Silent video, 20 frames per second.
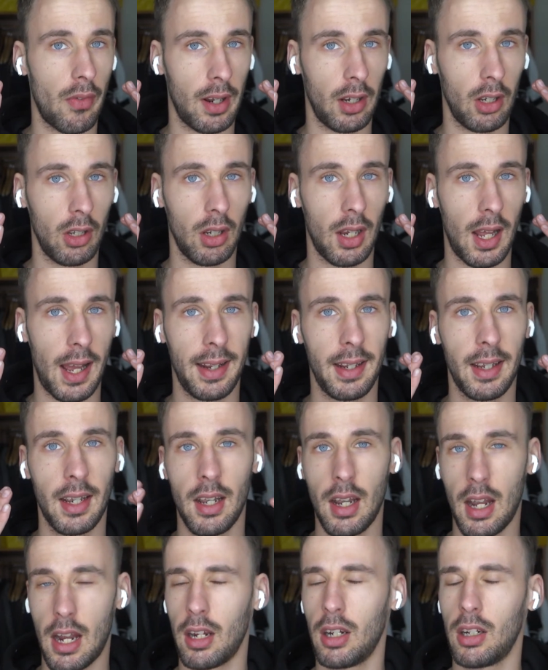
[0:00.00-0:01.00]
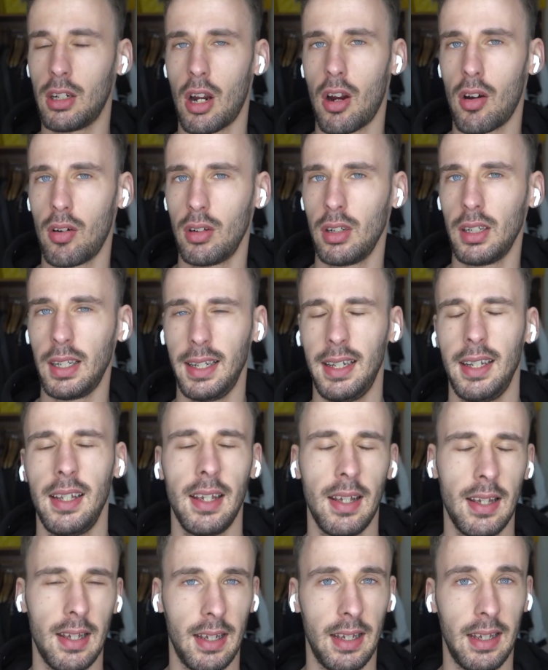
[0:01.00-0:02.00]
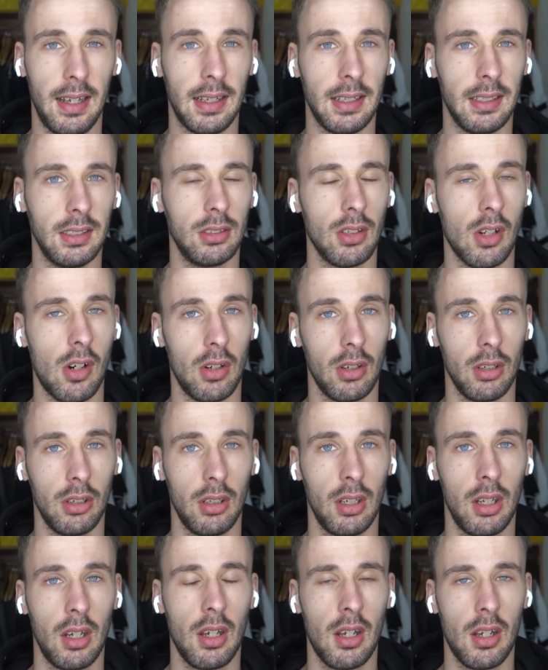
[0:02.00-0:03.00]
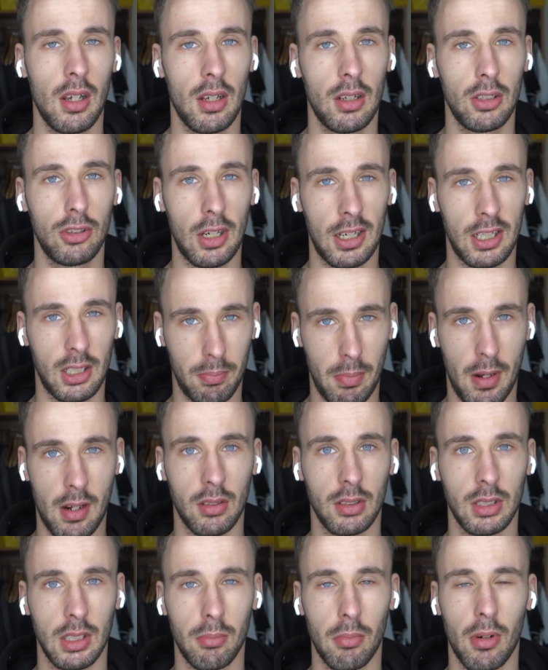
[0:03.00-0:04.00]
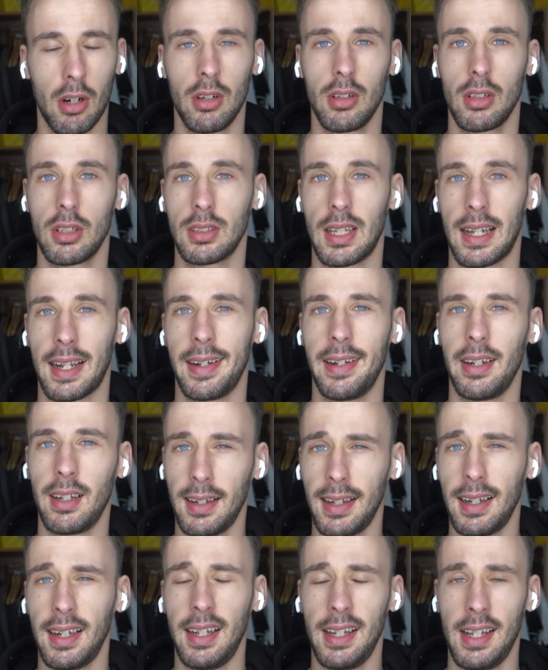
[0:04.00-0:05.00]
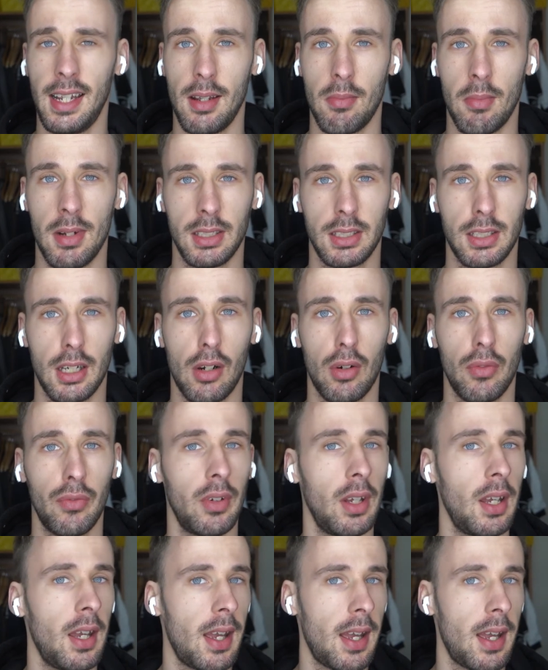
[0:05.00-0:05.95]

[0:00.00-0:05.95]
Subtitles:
they look like, and currently it is on transparency mode because I can clearly hear myself,